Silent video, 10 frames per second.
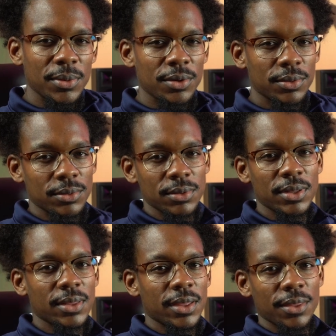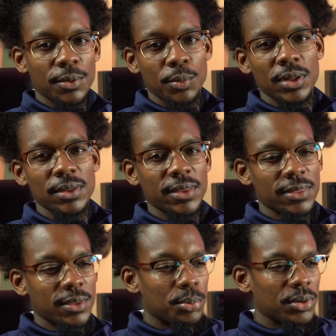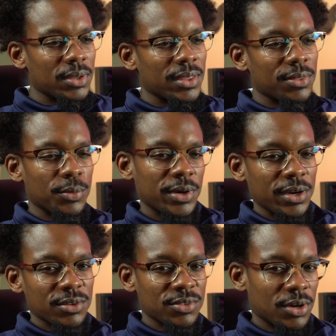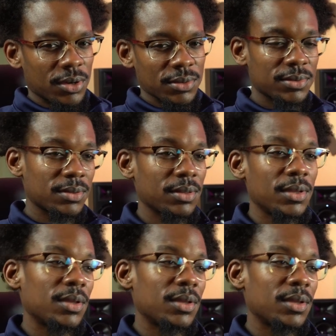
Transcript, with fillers: middle and the other one that they put at the rear exhaust.